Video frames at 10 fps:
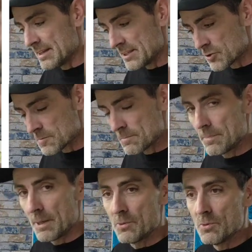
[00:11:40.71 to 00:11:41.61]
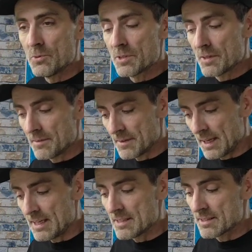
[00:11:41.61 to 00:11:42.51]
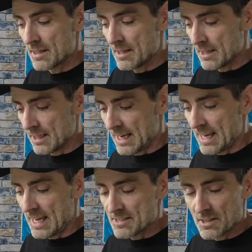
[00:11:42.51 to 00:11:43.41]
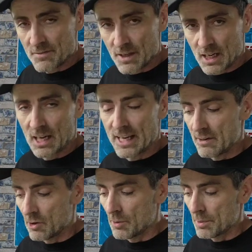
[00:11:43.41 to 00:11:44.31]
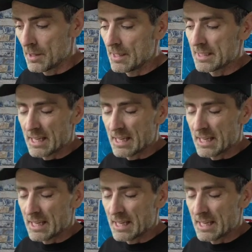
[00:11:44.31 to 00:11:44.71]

and then just build these layers of the clear up,